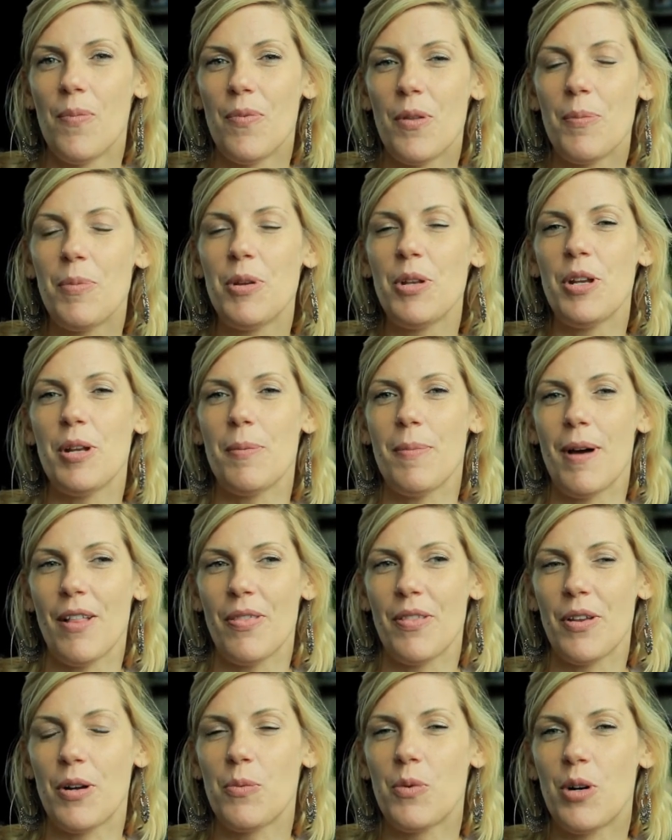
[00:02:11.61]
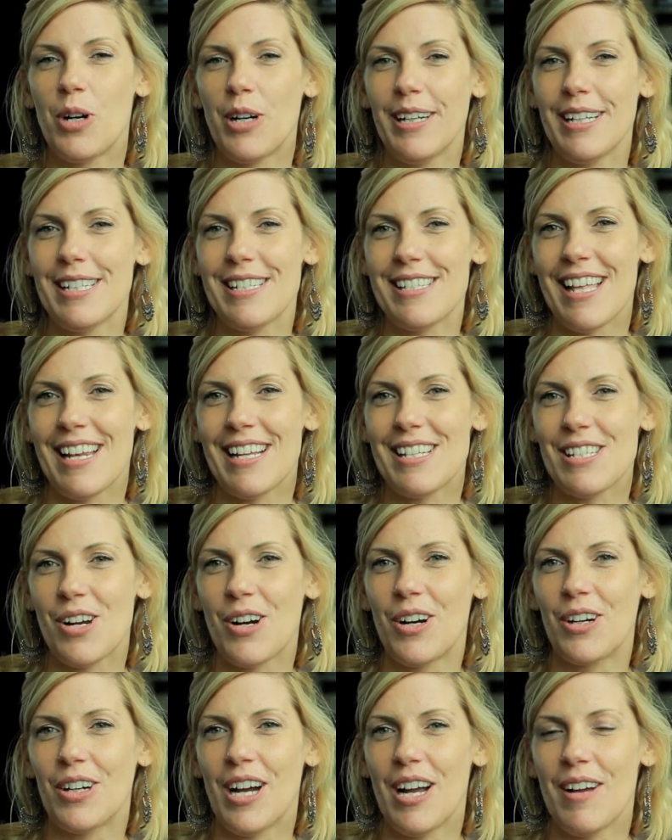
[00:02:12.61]
the beauty about their work is that it's
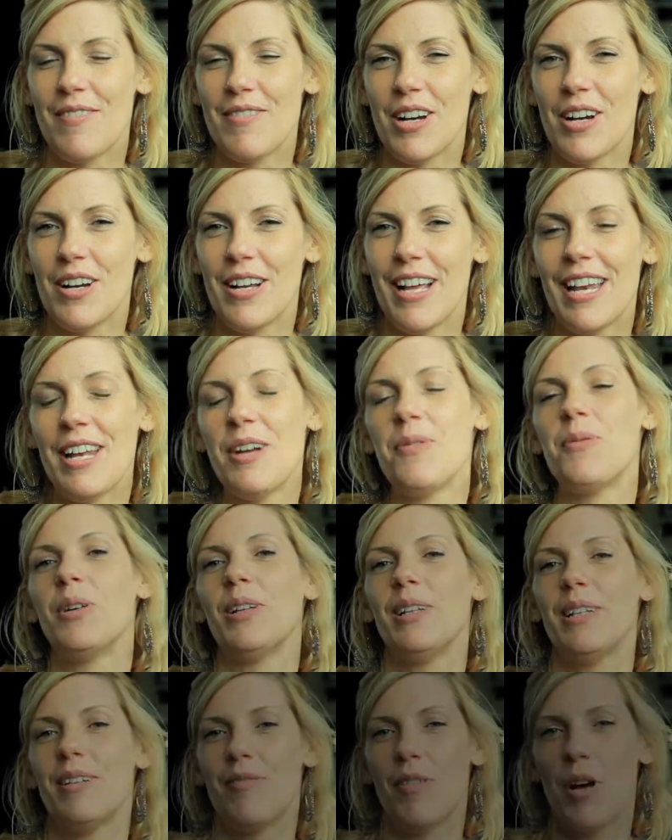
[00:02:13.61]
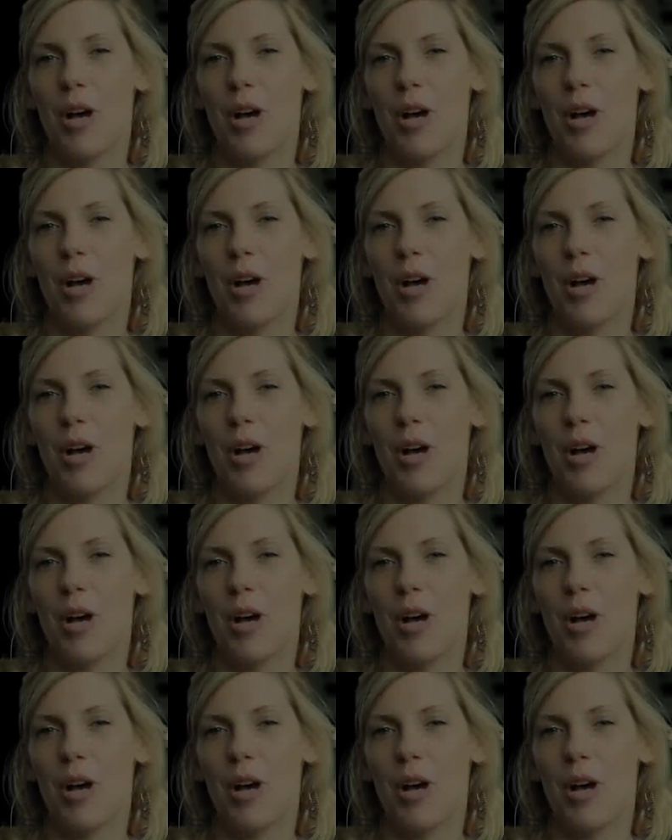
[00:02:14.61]
archived and it will live